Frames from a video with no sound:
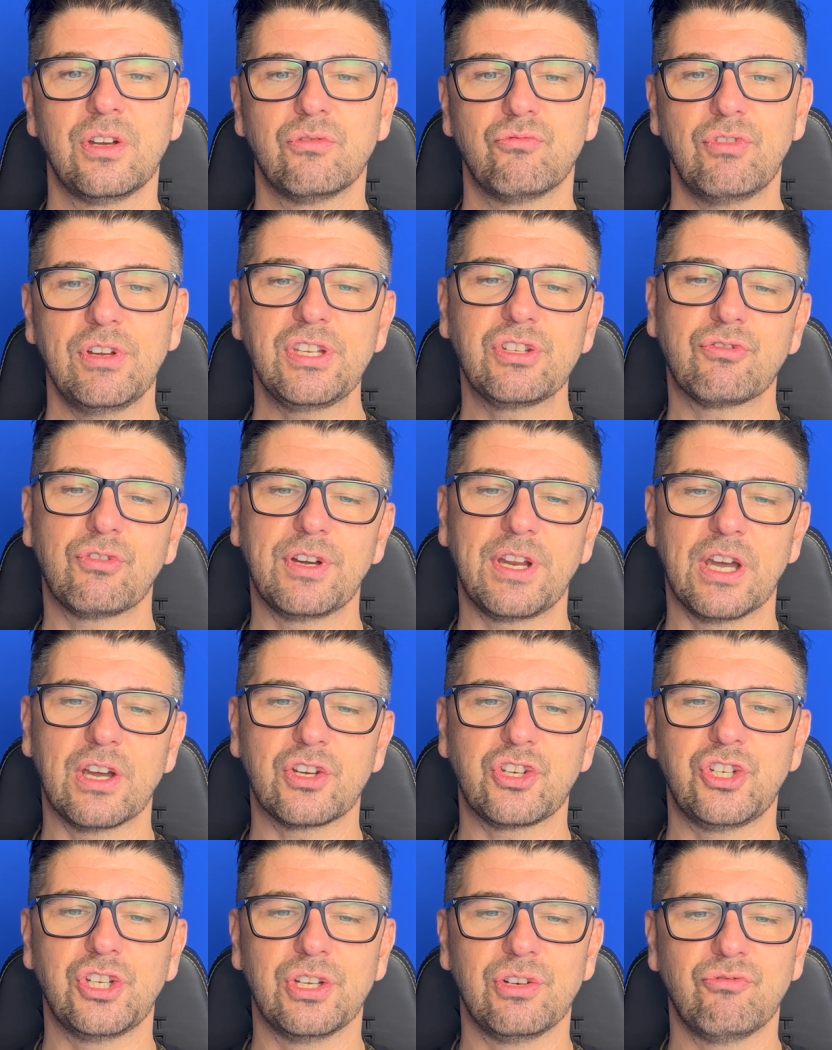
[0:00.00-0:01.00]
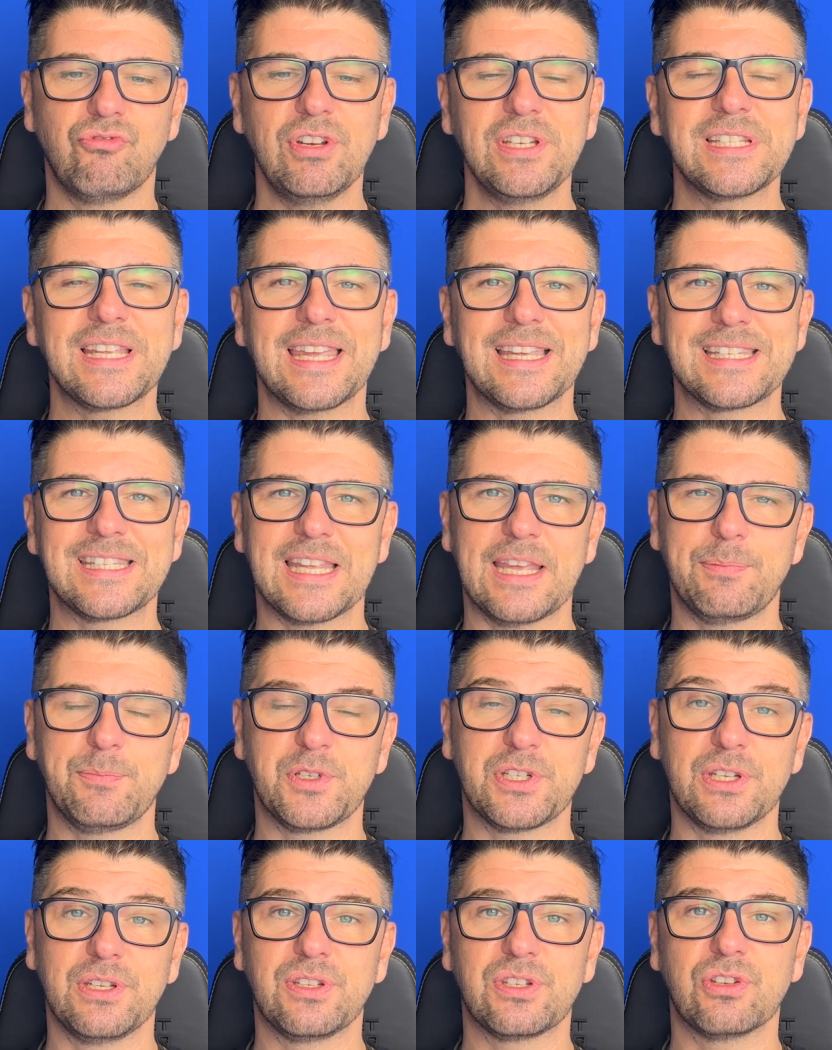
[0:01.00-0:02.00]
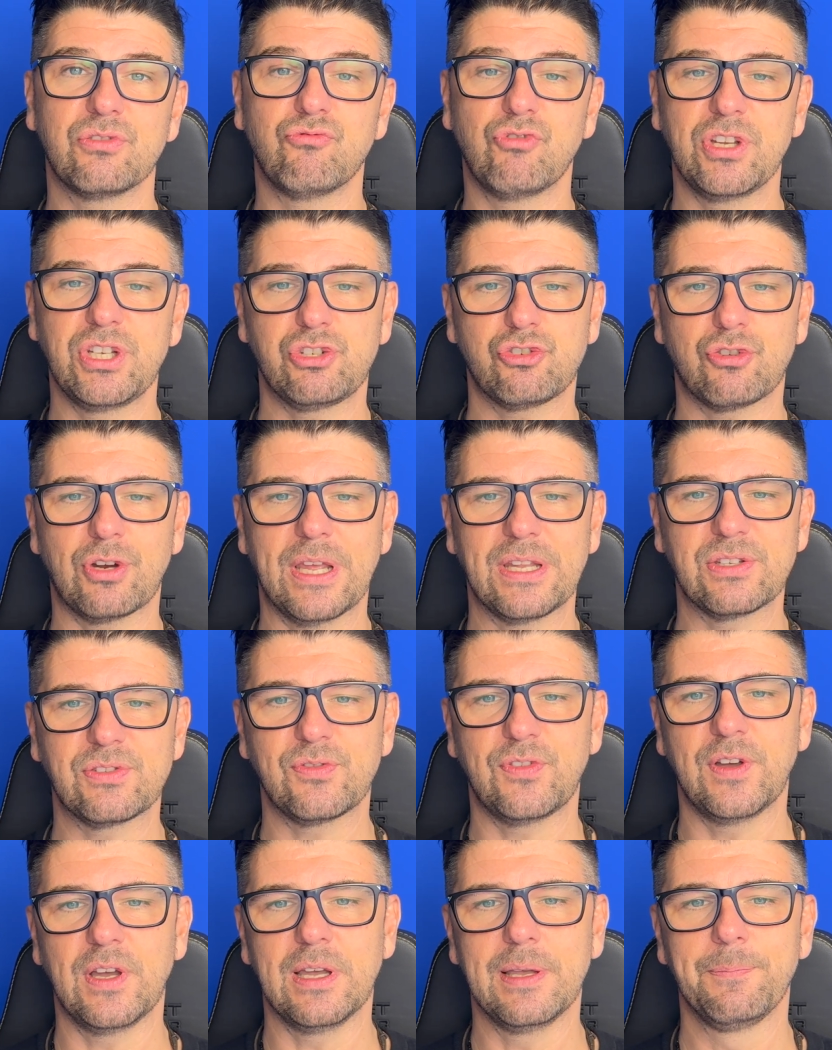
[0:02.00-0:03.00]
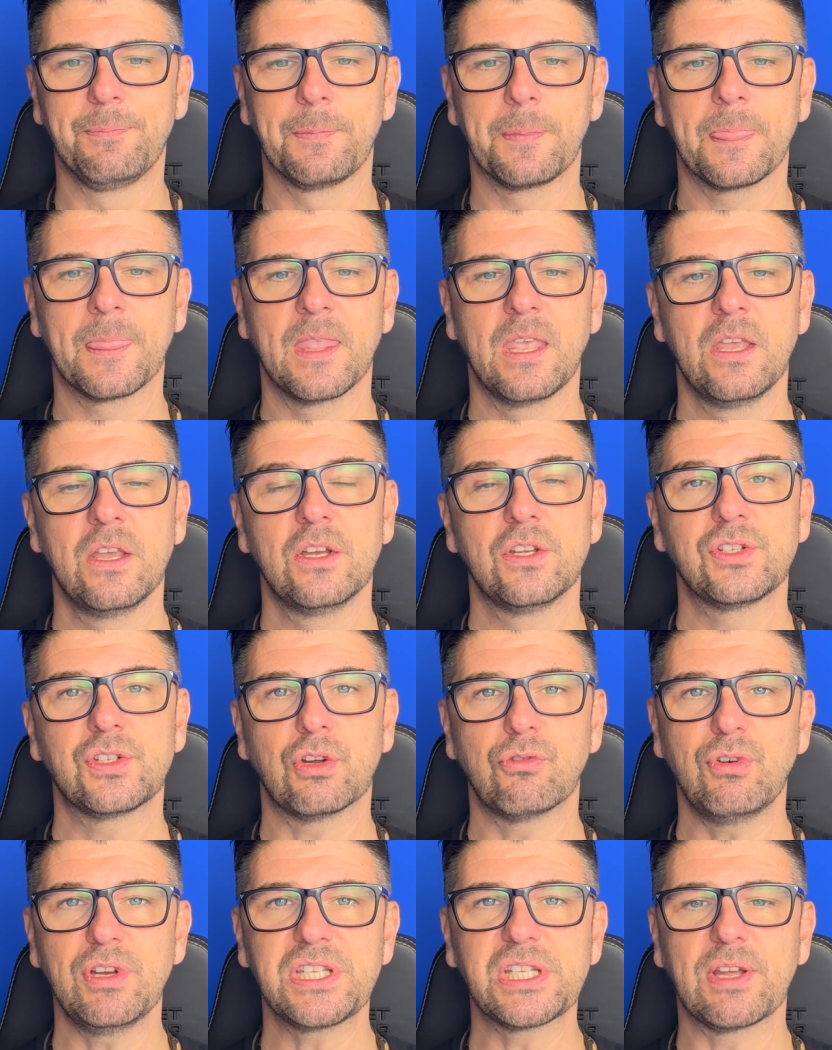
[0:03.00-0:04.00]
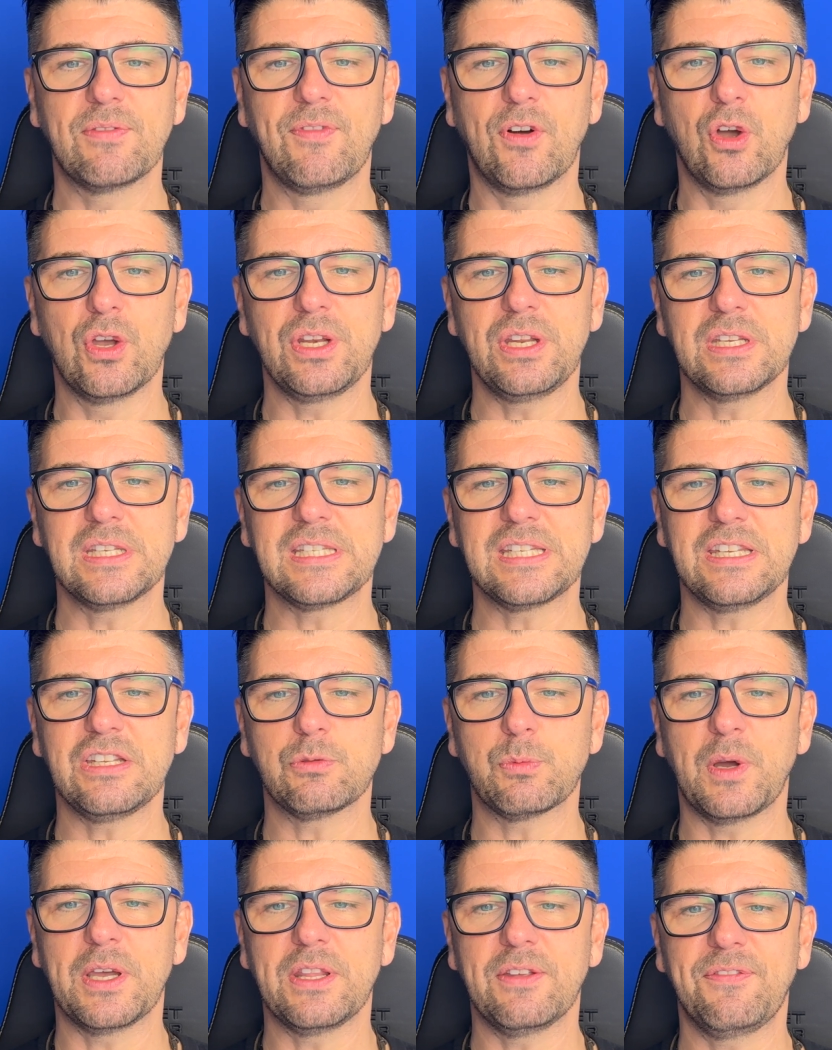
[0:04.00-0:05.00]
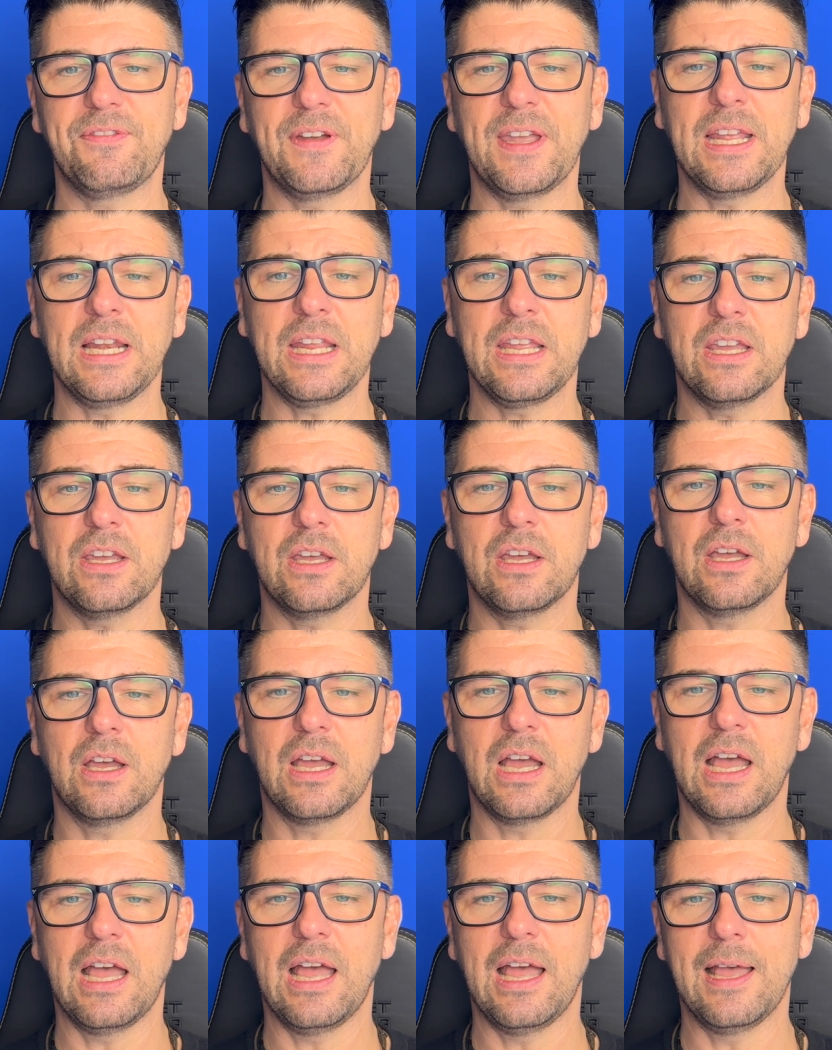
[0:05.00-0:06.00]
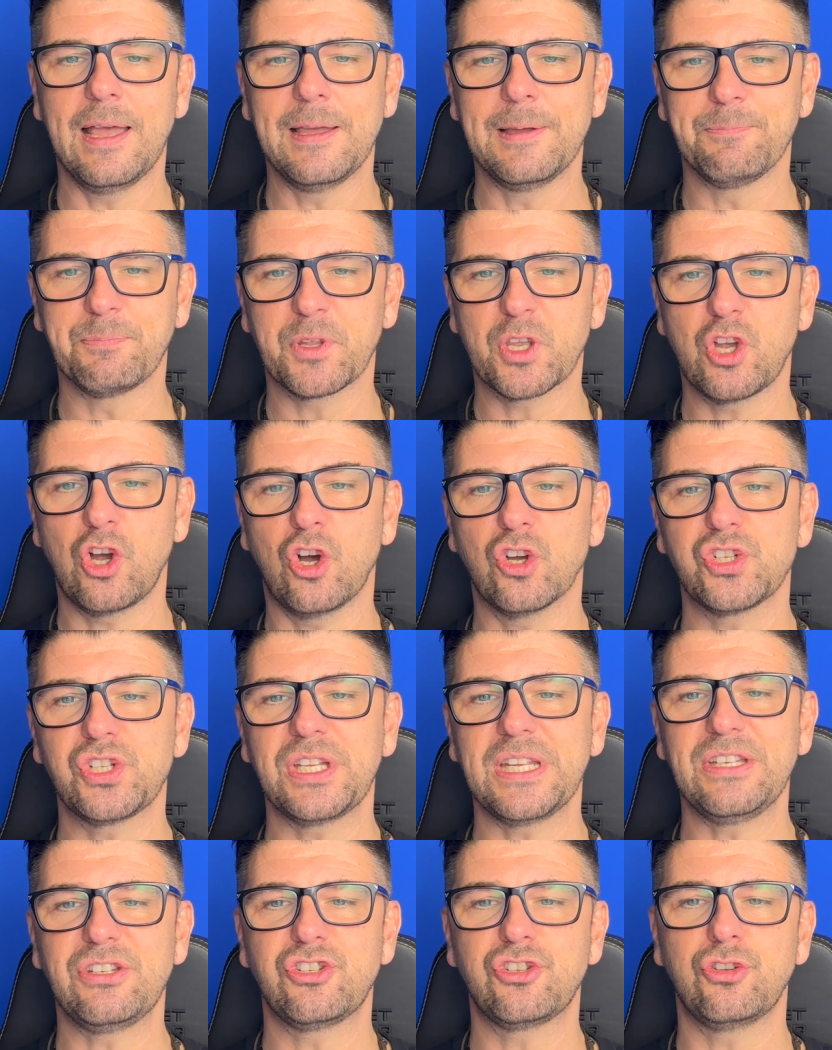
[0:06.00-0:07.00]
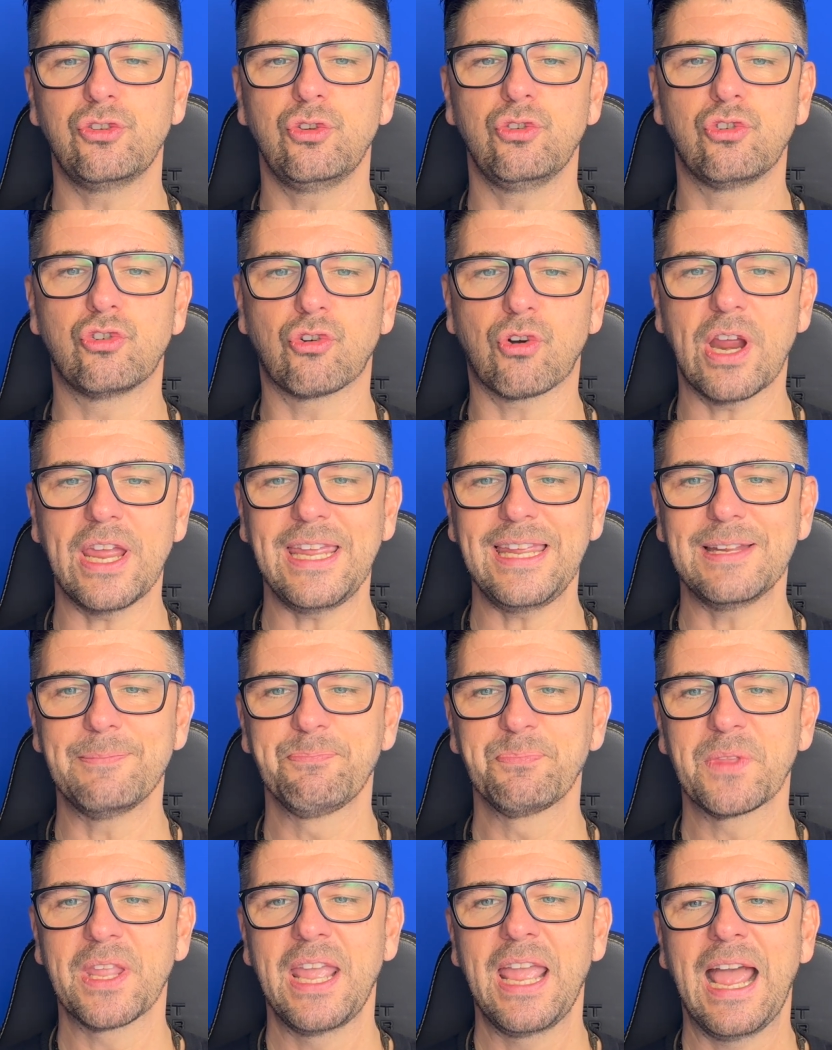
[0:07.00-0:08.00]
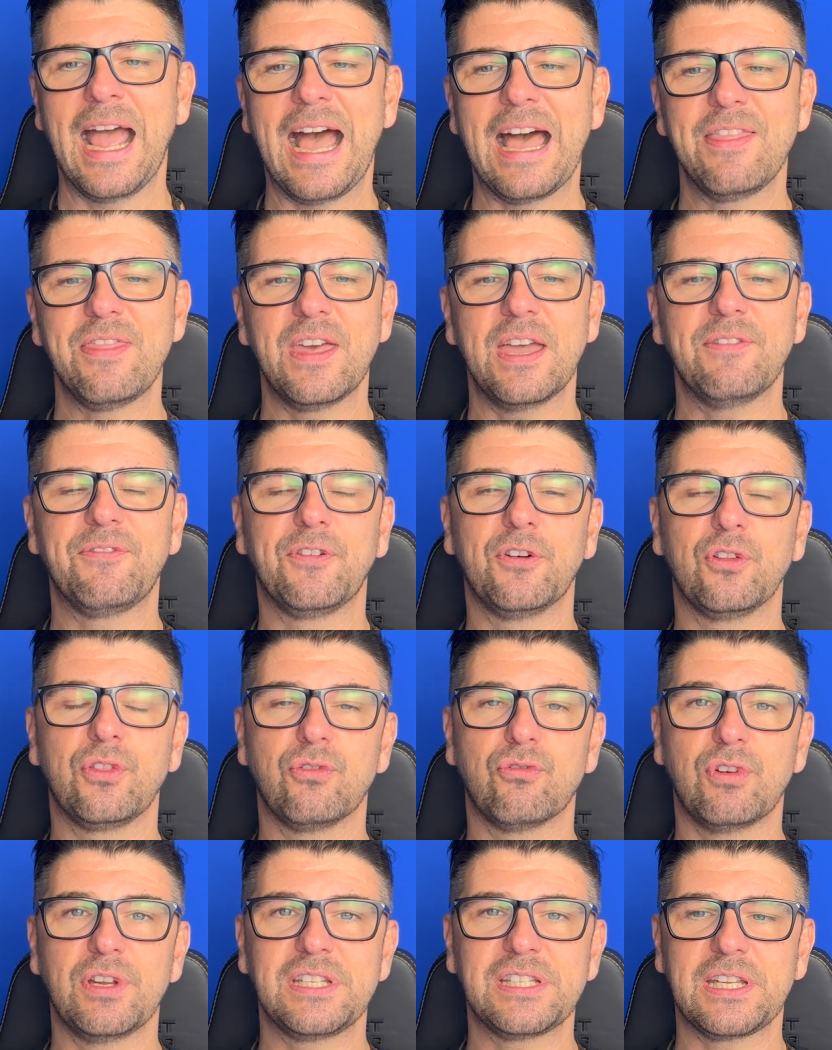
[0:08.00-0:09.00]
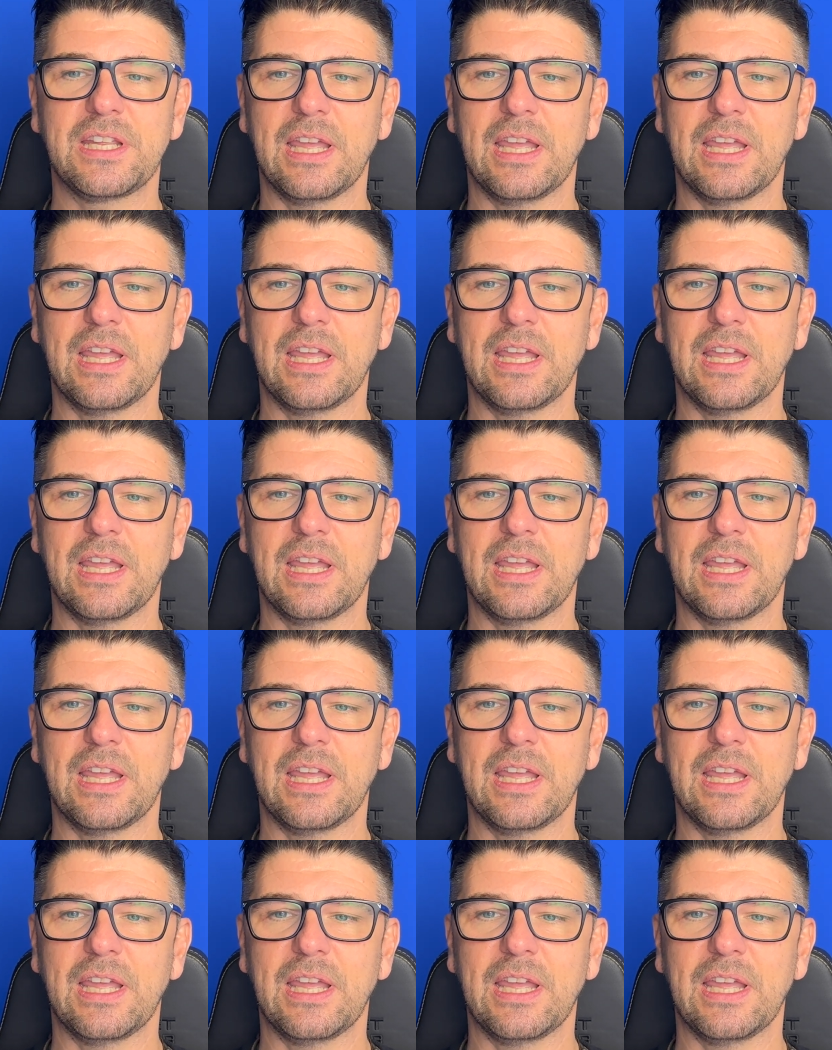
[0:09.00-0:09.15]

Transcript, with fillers: risk reduction, risk acceptance, and risk transfer. So, risk avoidance is where the failure um, cost is too great and therefore the risk